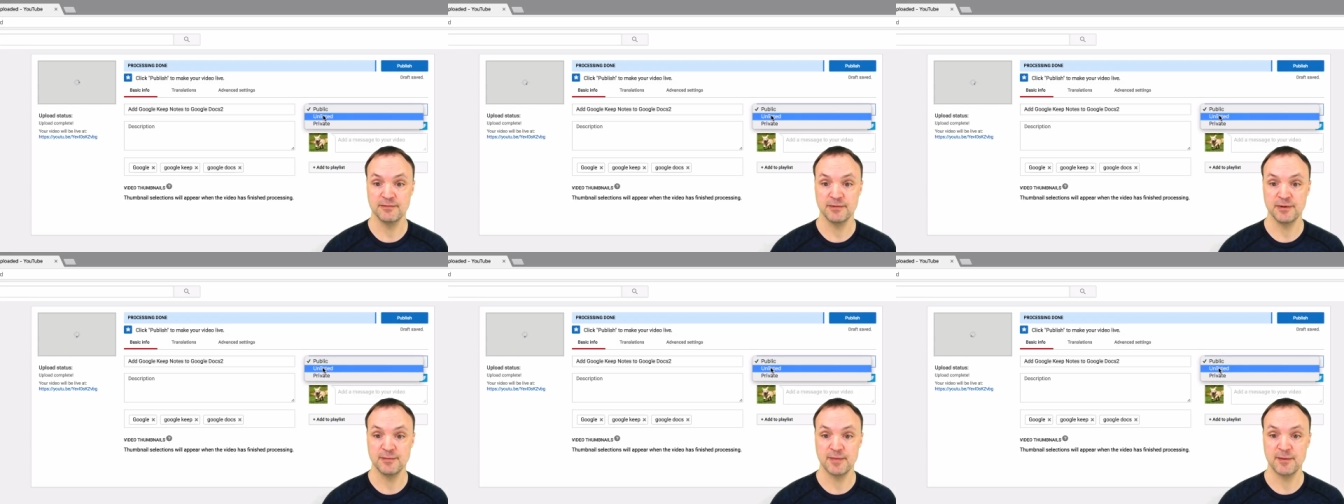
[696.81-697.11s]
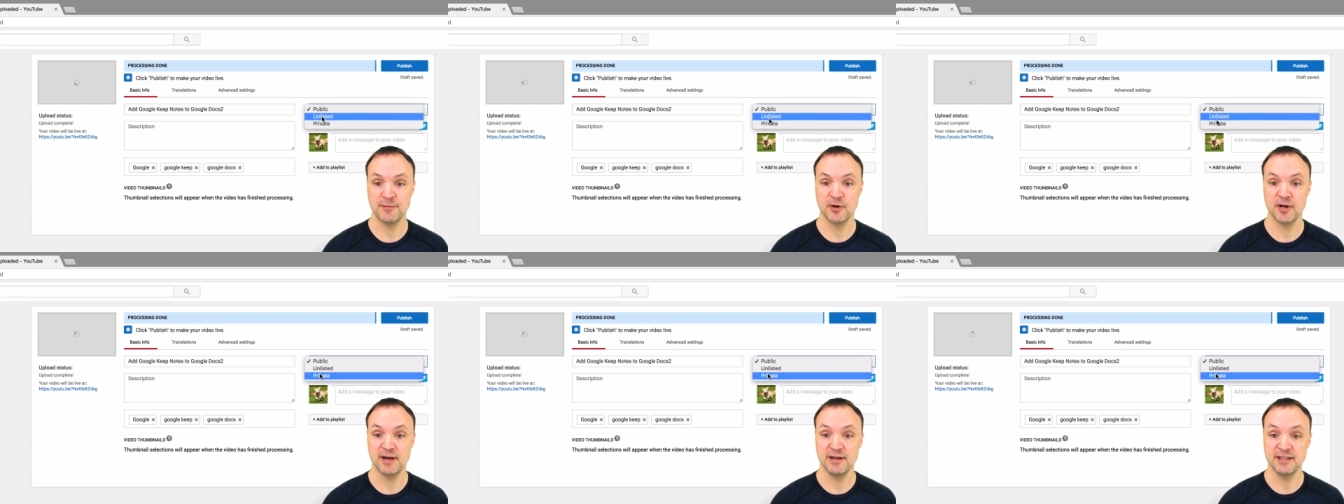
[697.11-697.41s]

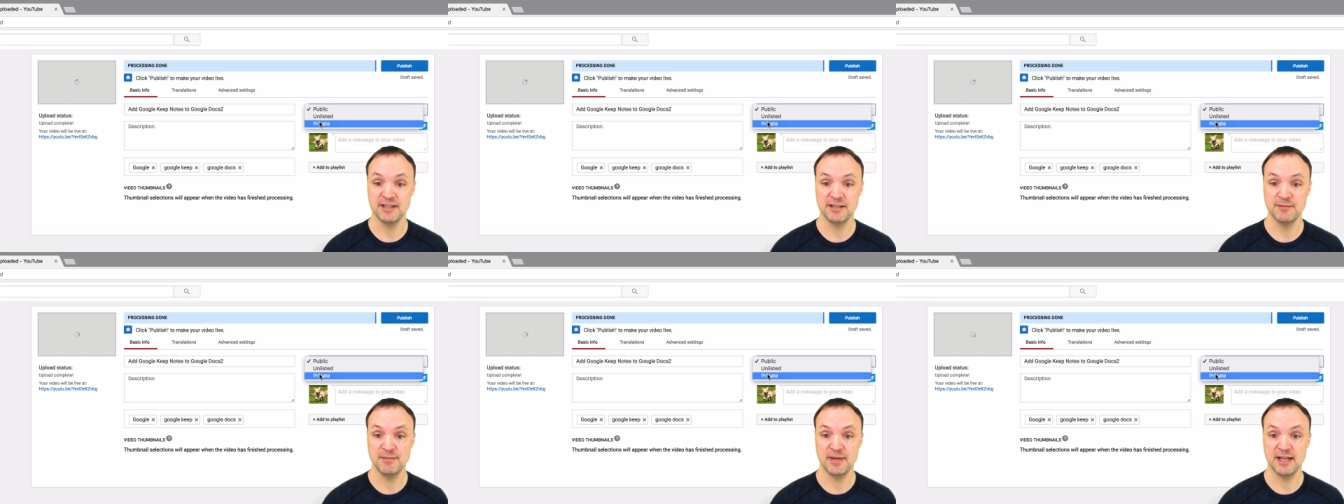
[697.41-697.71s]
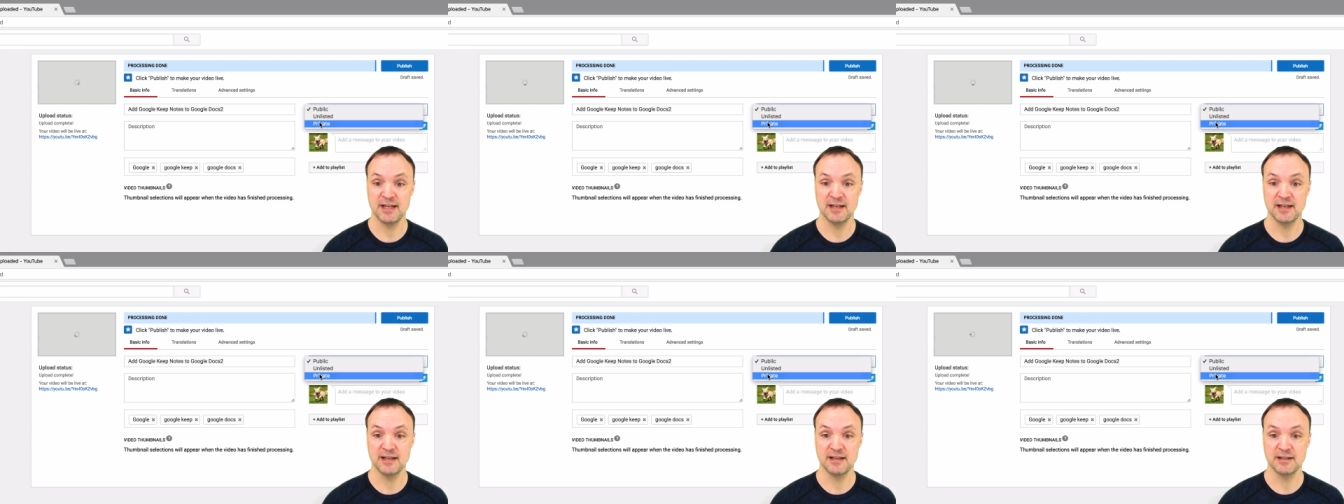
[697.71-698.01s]
Remember, I did
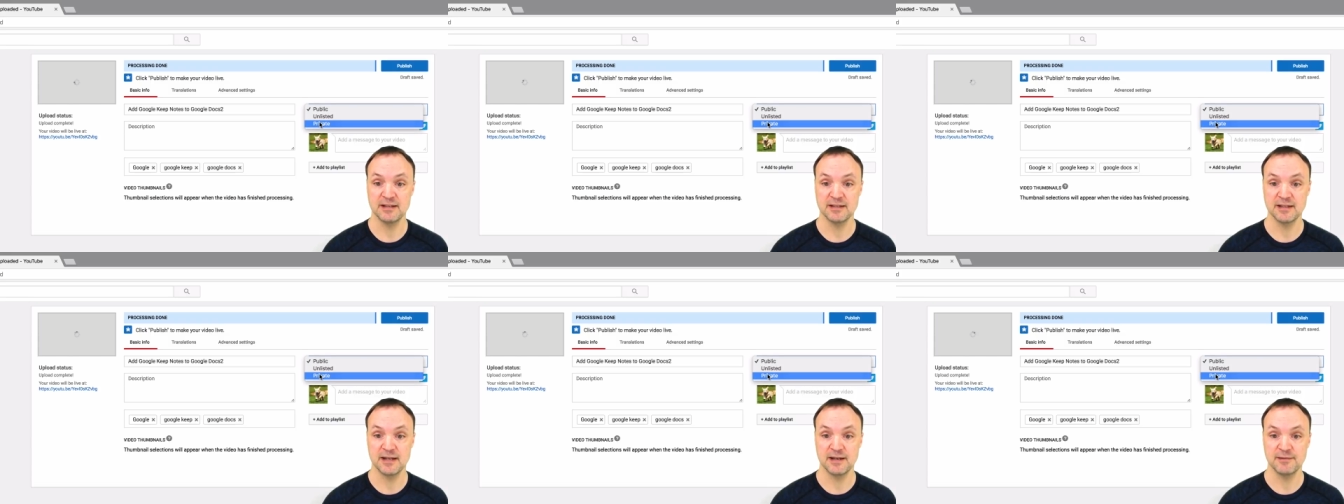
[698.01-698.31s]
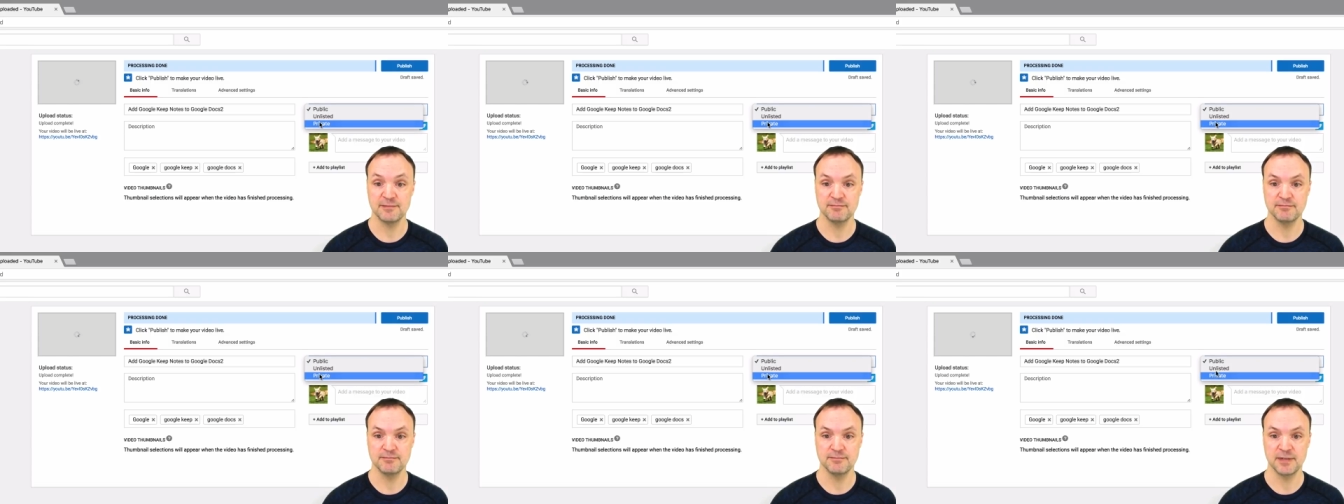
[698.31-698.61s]
make it,
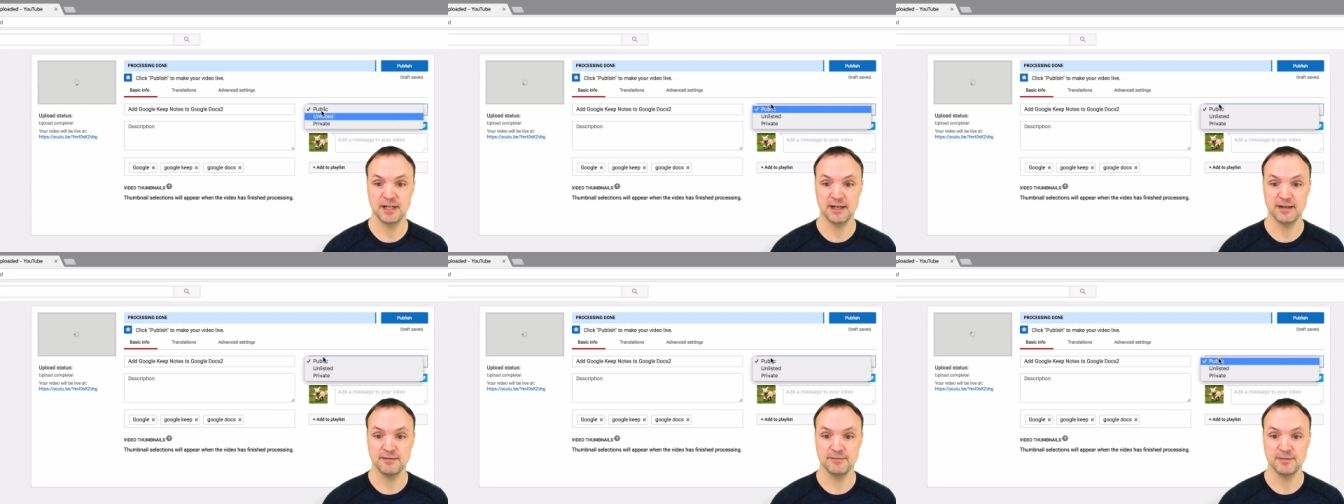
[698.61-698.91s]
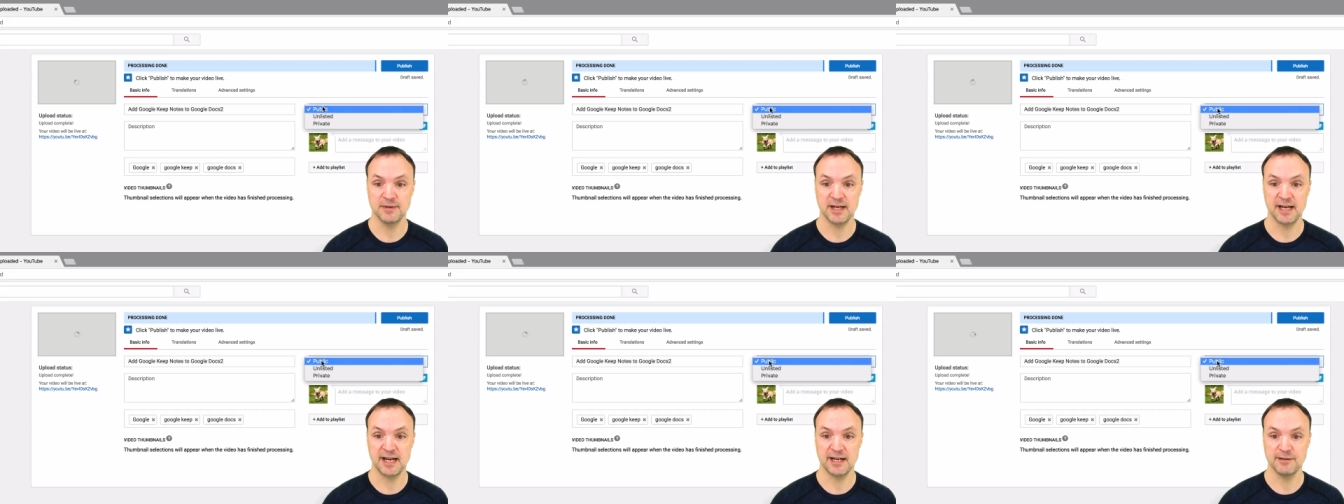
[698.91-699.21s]
I
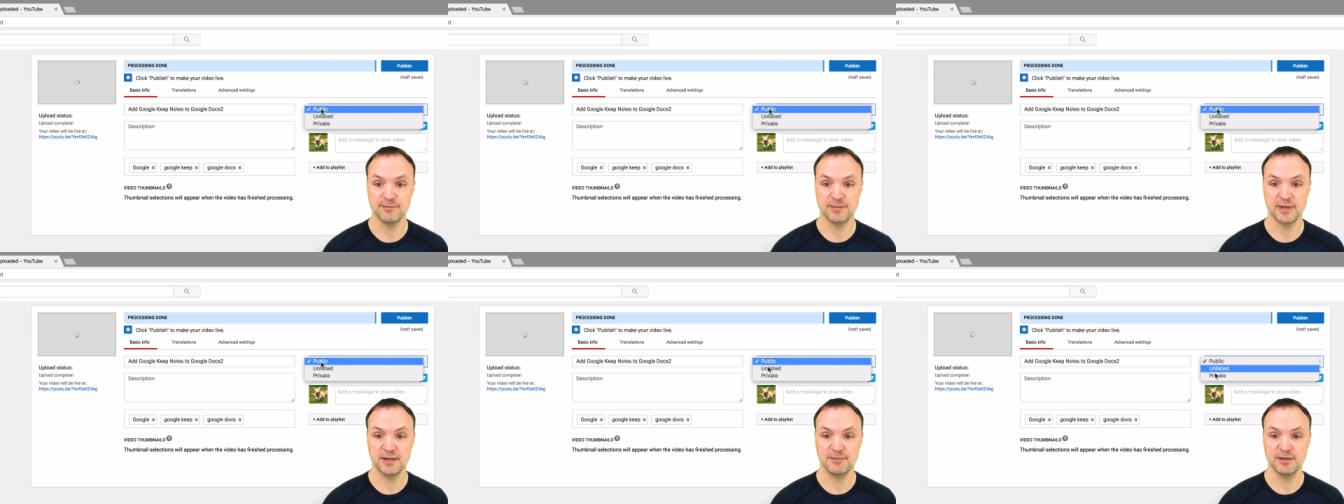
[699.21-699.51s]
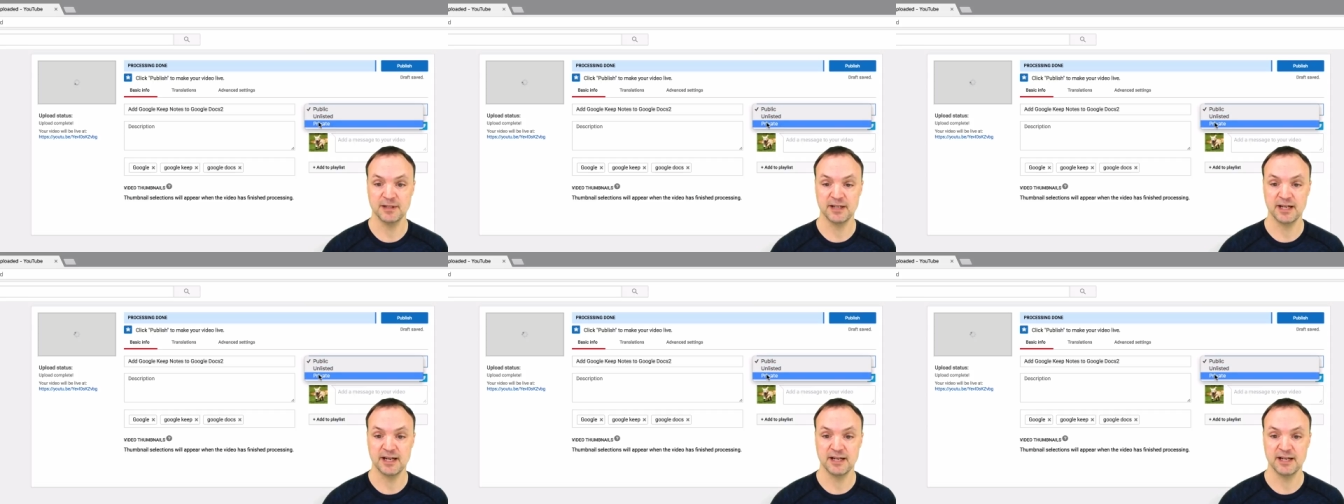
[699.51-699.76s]
had it public.